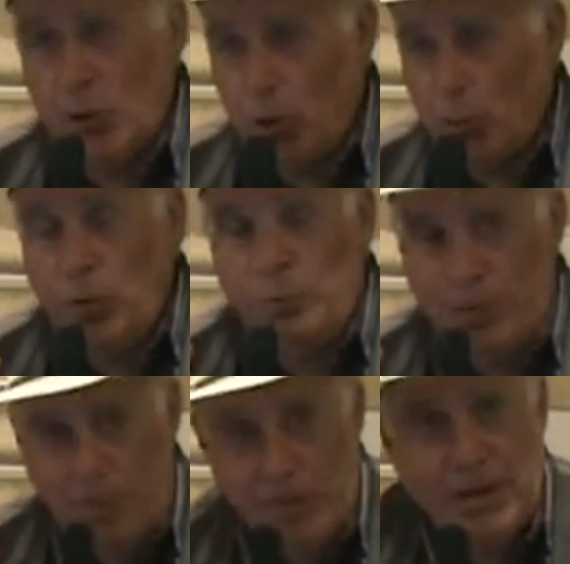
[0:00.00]
you will
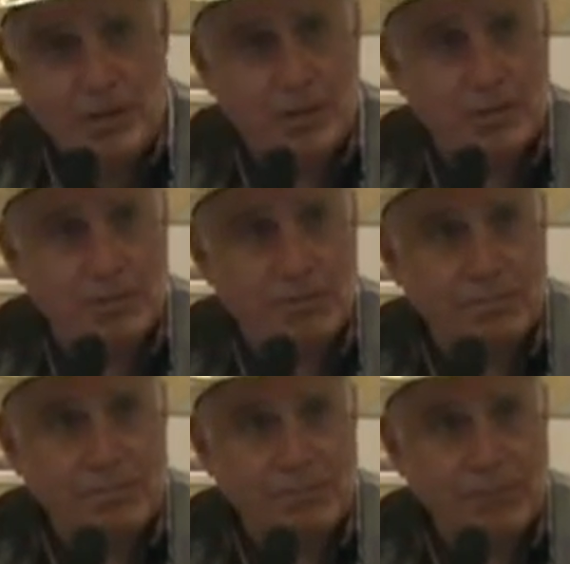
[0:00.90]
be punished.
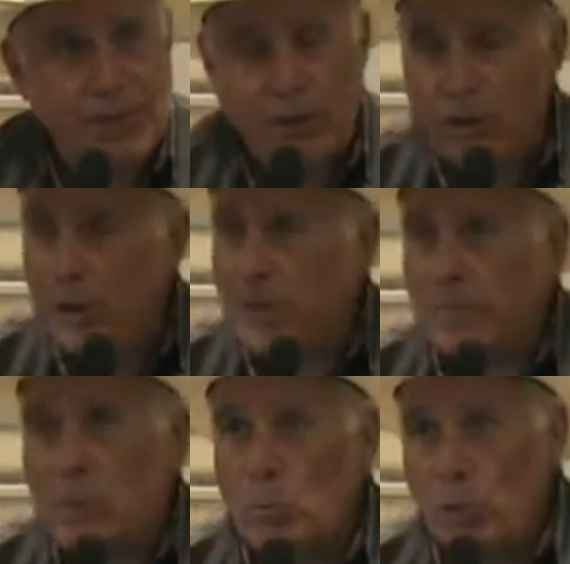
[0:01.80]
And you need to be